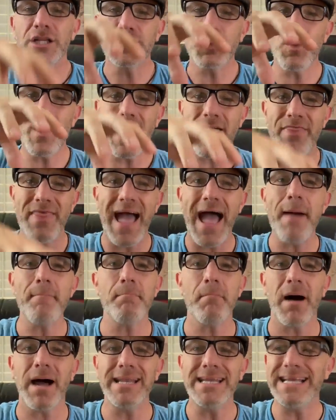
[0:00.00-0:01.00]
to where that
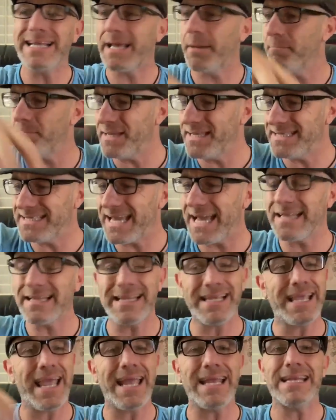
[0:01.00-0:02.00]
money can be
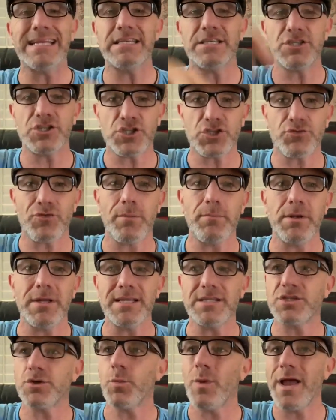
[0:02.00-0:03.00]
delegated and
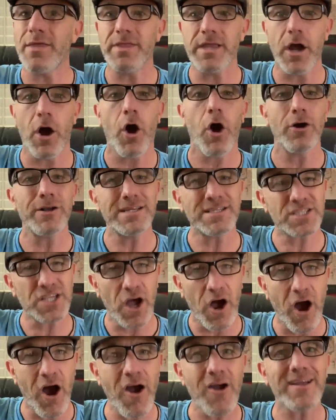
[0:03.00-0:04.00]
distributed to where the artists
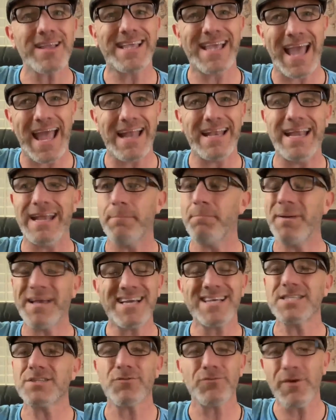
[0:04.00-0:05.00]
are getting?
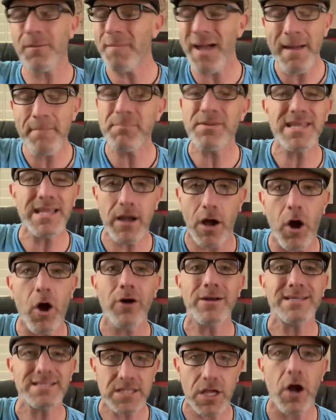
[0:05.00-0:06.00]
Because remember, the
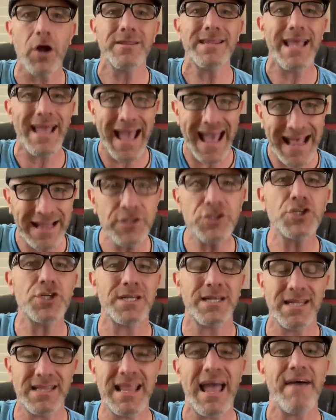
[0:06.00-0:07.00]
artists are the
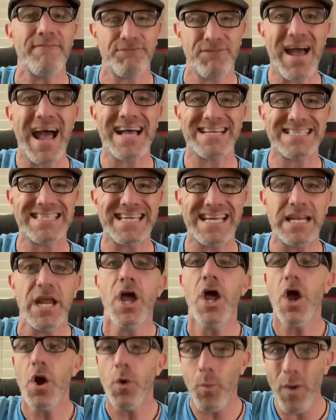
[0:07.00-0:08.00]
engine in that facet
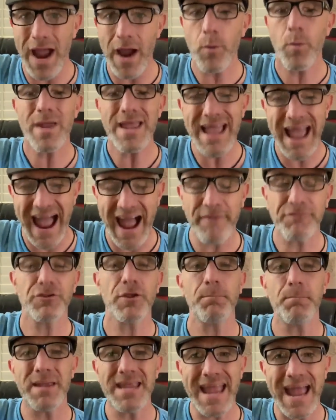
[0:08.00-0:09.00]
where we have to
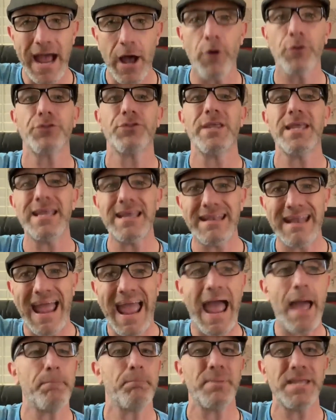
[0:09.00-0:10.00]
be healthy and
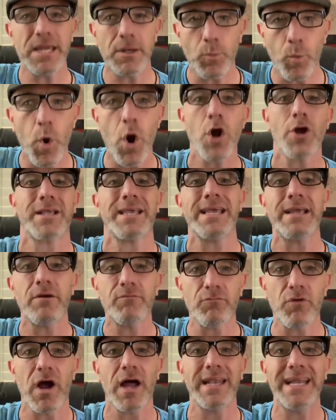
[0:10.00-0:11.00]
happy and working
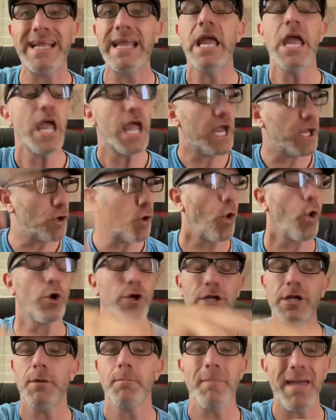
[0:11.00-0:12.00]
and running in
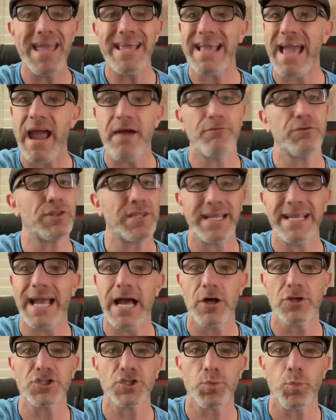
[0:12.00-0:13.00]
order to make everything
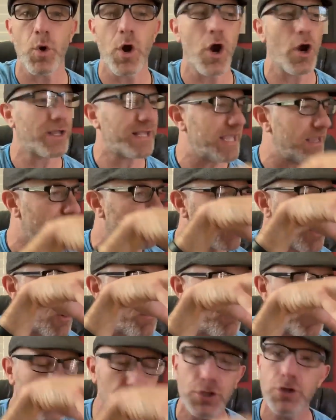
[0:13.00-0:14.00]
else work. Even though
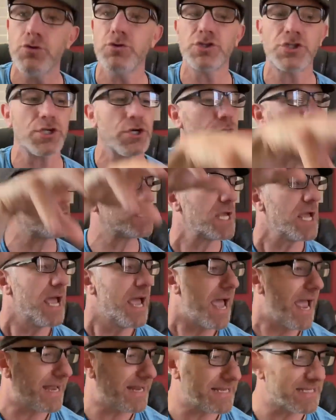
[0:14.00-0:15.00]
producers
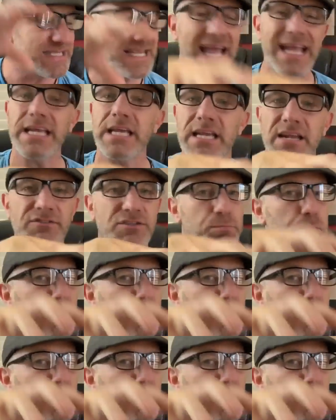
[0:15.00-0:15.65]
and executives